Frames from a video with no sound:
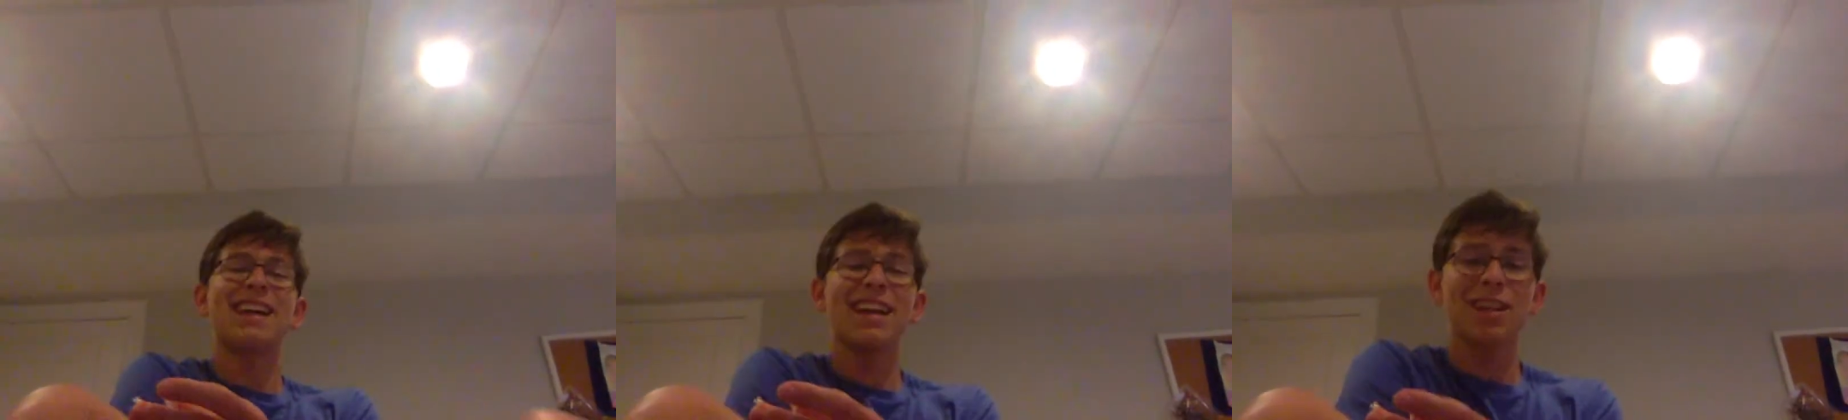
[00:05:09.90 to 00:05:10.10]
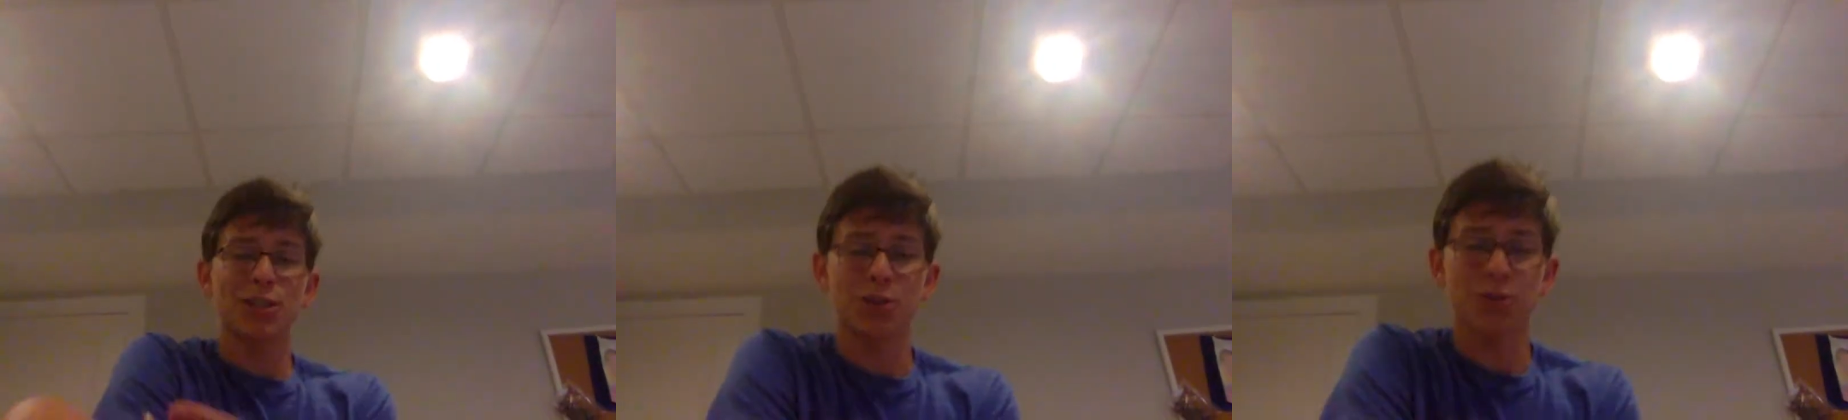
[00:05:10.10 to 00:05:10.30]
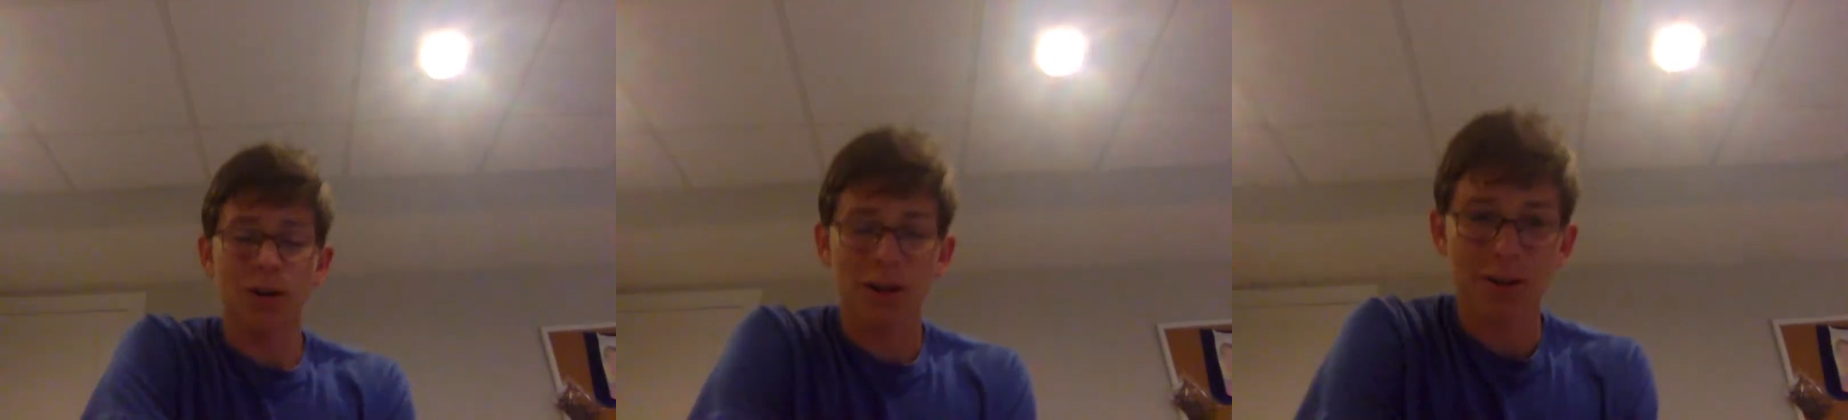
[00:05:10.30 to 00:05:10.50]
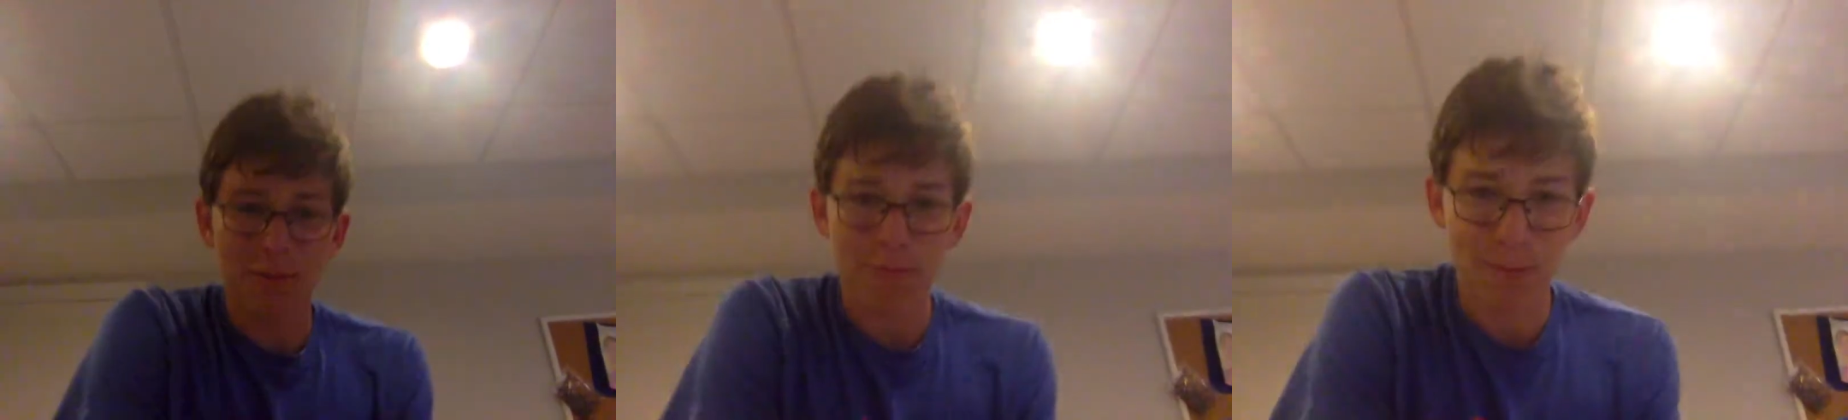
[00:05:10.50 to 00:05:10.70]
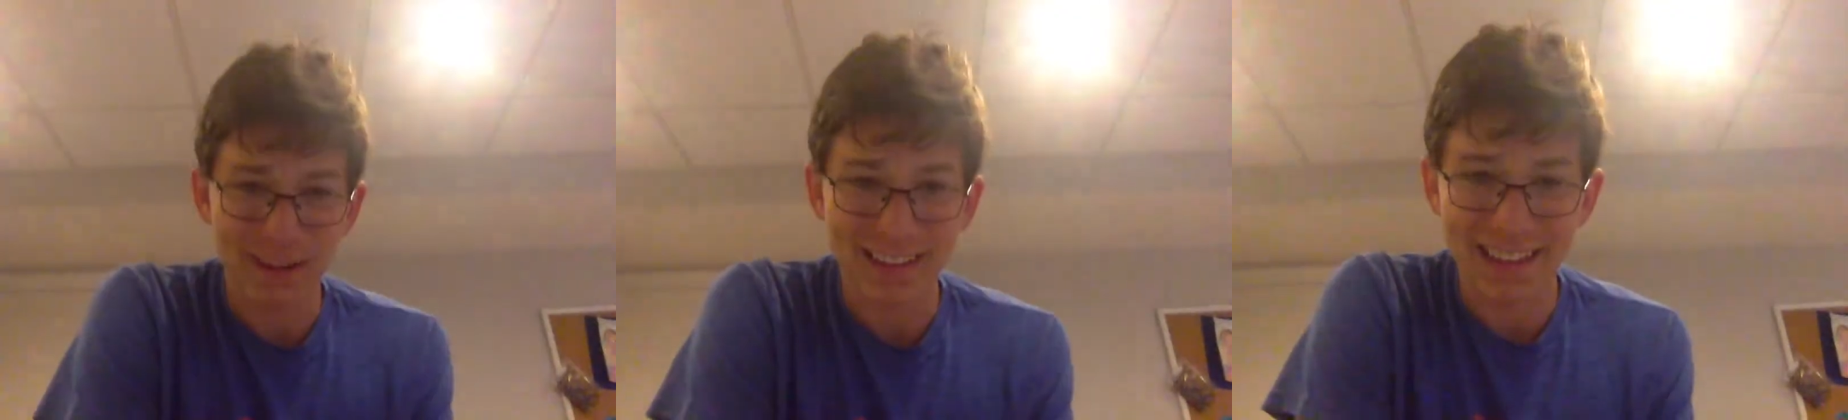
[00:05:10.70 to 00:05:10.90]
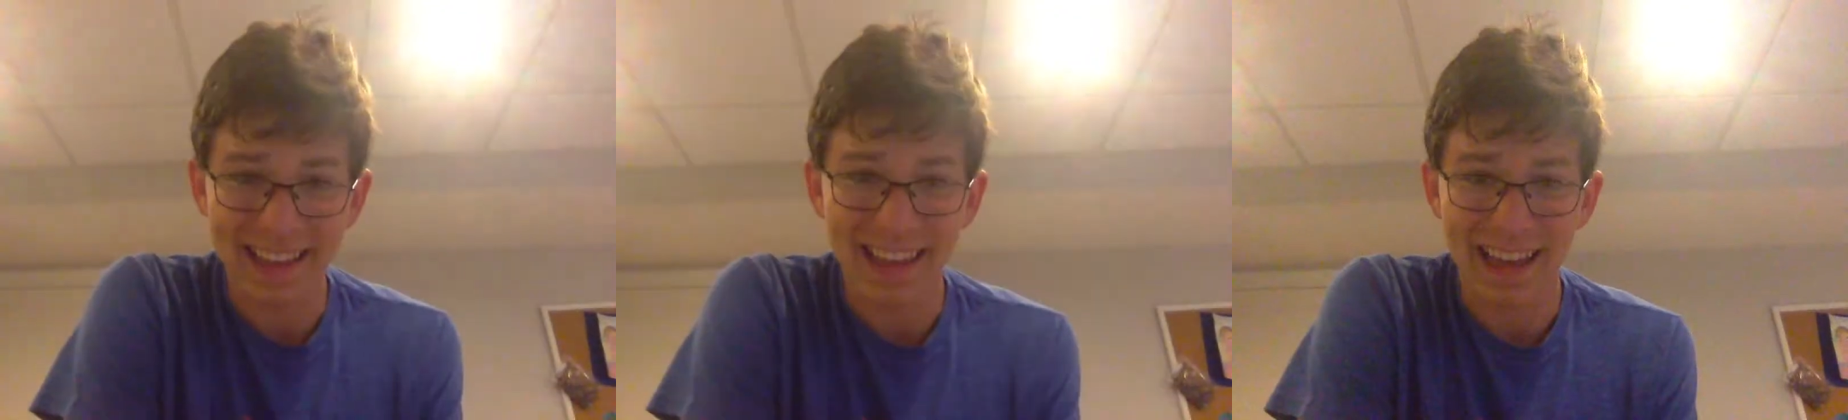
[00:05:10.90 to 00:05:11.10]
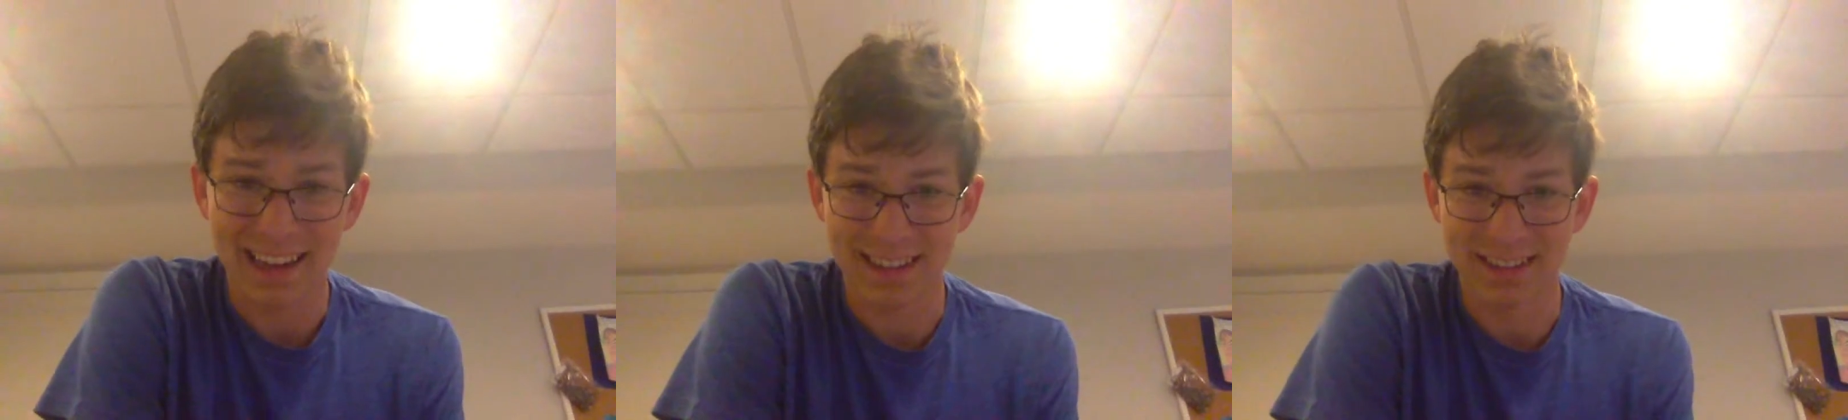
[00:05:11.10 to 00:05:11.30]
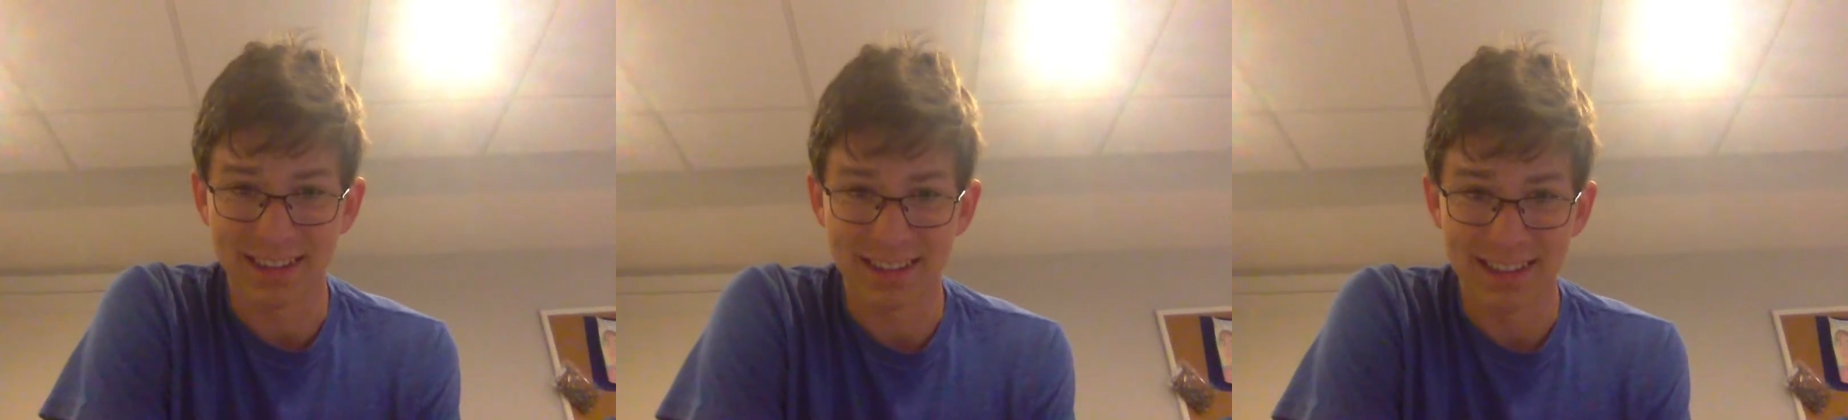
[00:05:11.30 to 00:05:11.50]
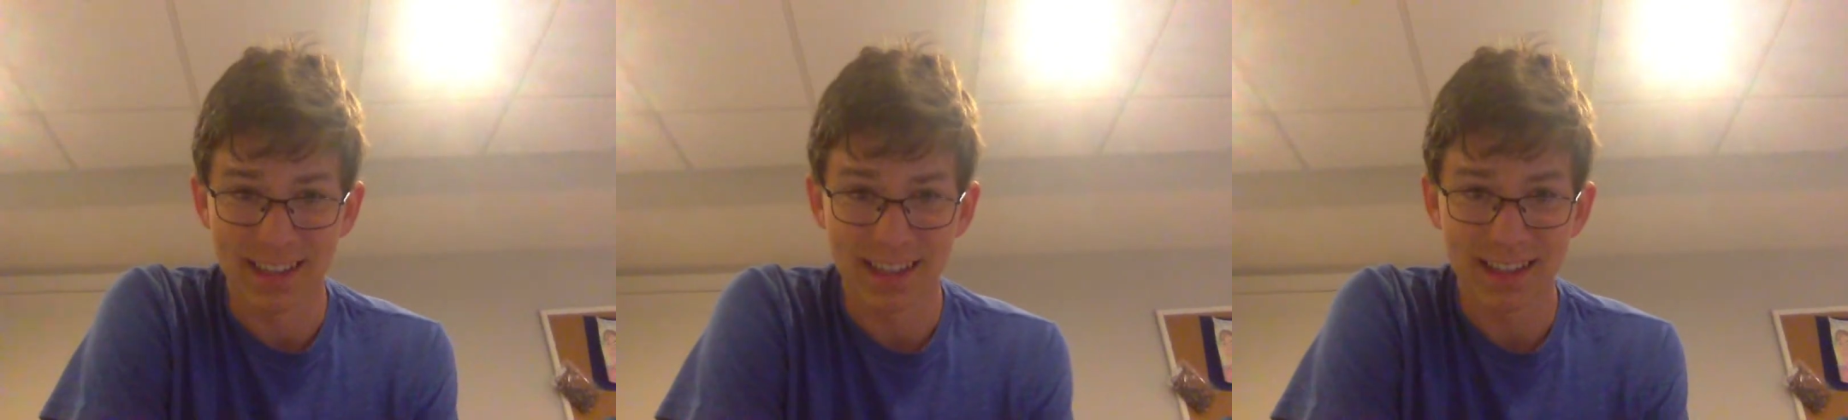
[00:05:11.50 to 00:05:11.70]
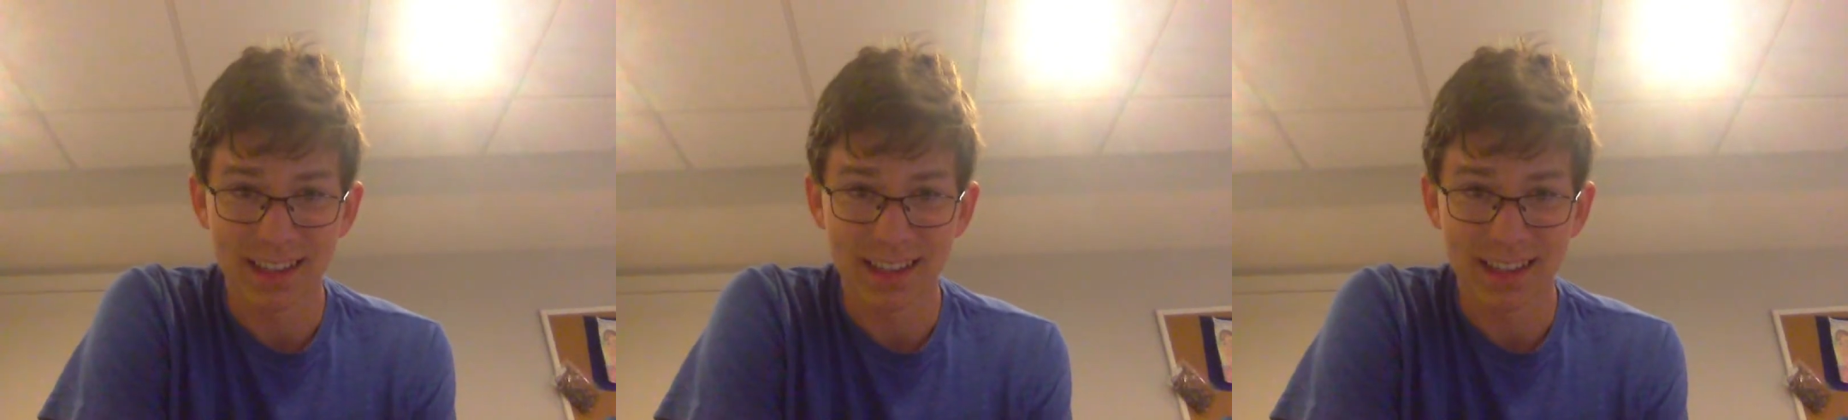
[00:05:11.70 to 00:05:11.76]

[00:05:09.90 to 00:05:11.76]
getting drunk really that good?